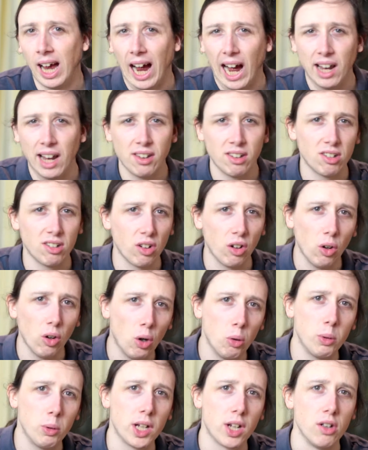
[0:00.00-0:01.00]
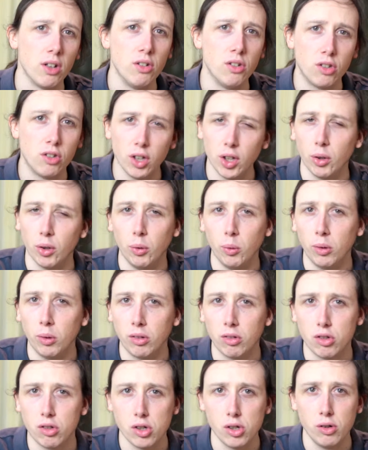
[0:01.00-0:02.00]
And there's a lot we can do
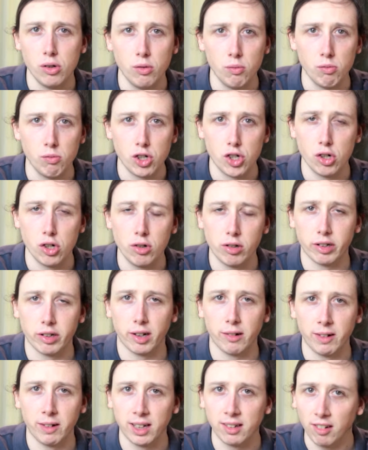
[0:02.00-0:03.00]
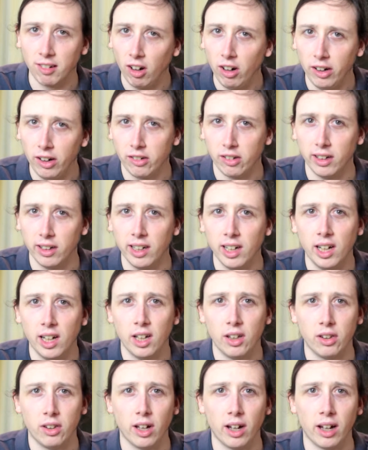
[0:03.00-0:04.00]
to reduce our anxiety
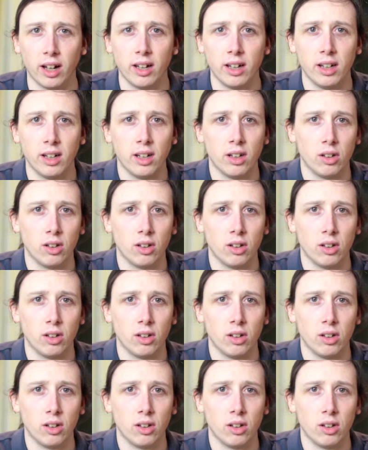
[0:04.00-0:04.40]
that